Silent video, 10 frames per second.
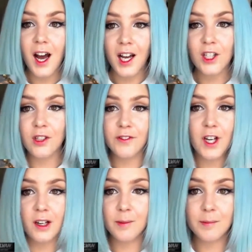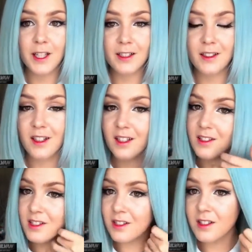I could have gotten like
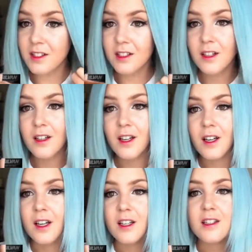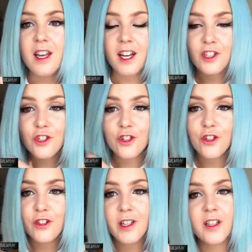these the
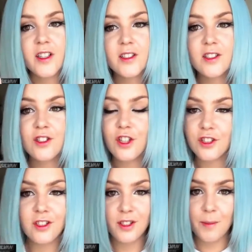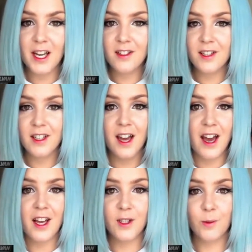texture is just as amazing
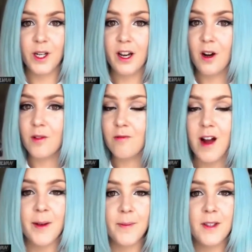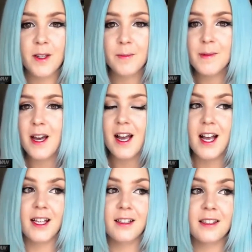as when I unwrap them
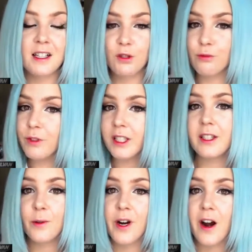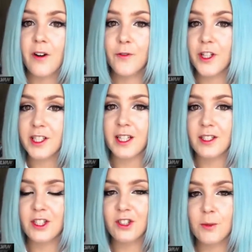and that's really rare for
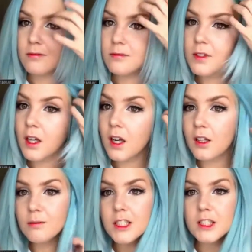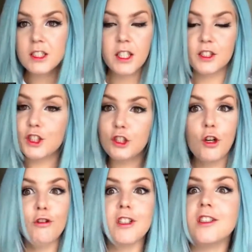extensions. Oh my god,
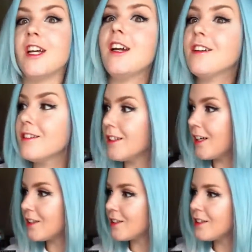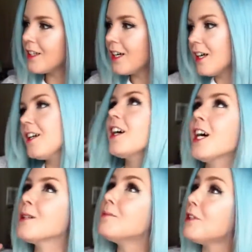so articulated.
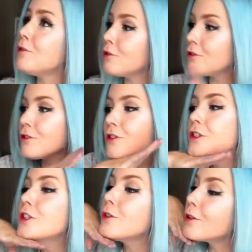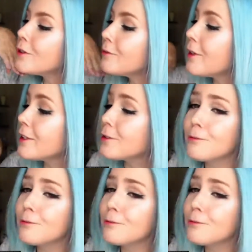Come, you just know all the right